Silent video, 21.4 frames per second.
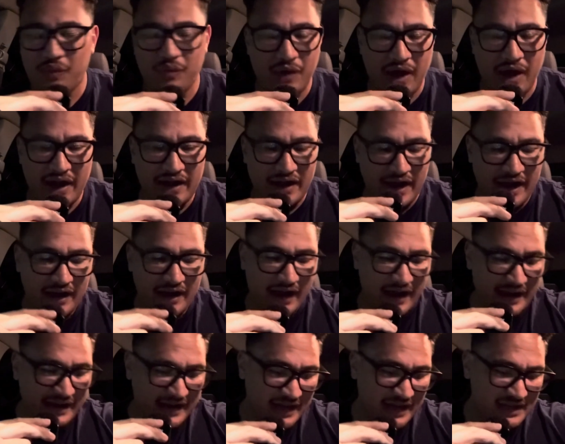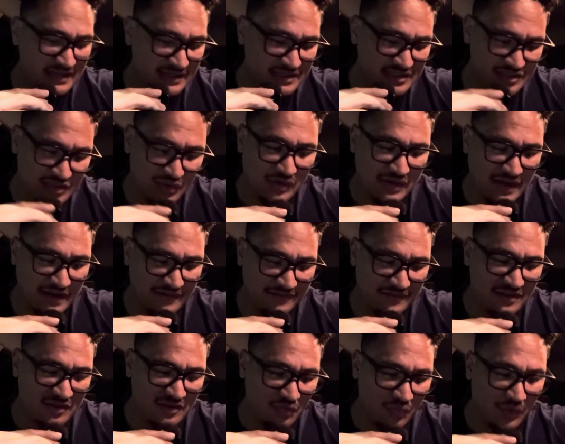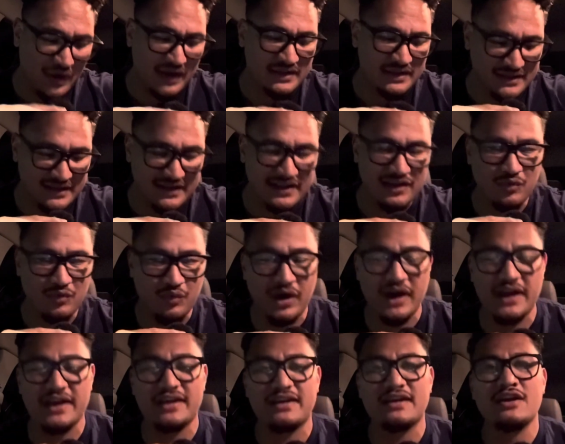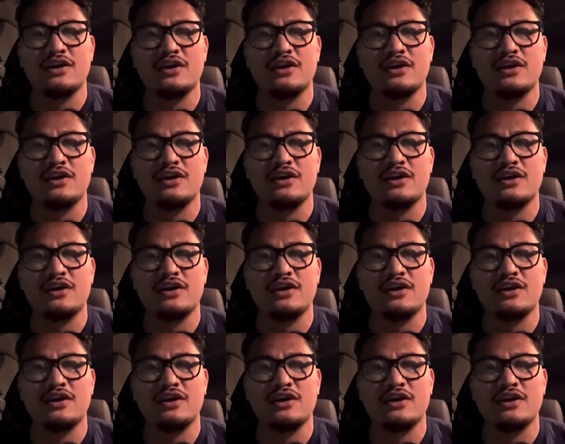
I still can't fathom why Dillian Whyte